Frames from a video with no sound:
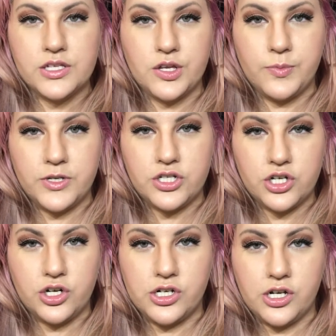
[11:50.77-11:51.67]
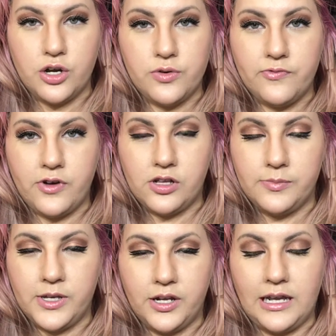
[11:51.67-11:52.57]
So be sure to go and follow
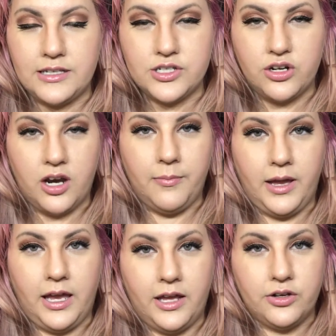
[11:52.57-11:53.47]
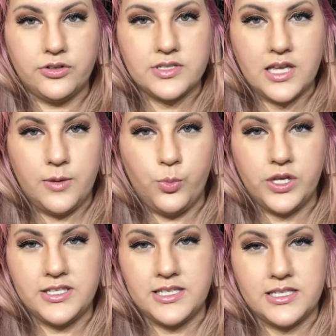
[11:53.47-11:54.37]
me on Instagram. My handle is
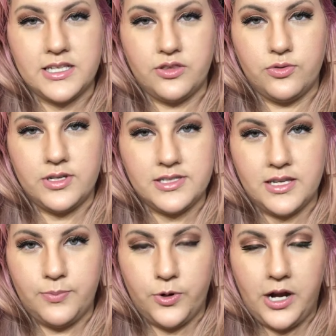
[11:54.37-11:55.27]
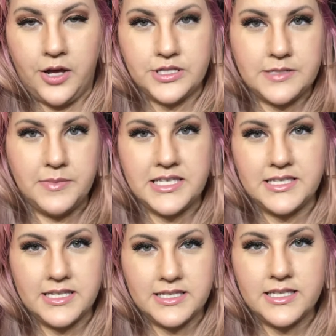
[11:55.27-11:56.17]
M1ZZ3Z, pronounced
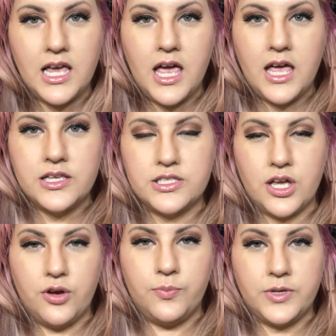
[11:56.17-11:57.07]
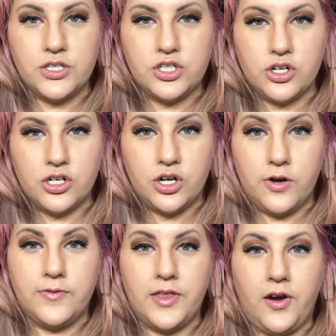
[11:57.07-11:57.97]
Mrs. So be sure to go
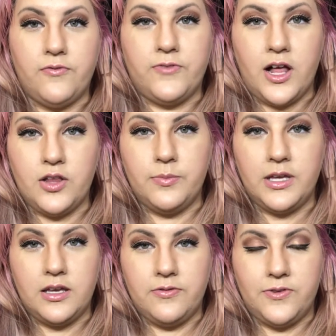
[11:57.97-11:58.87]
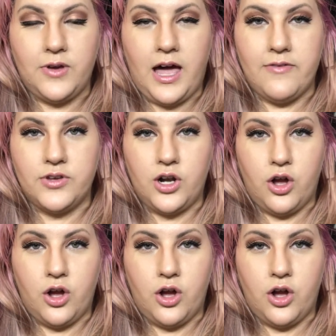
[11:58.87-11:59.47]
over there and follow me if you haven't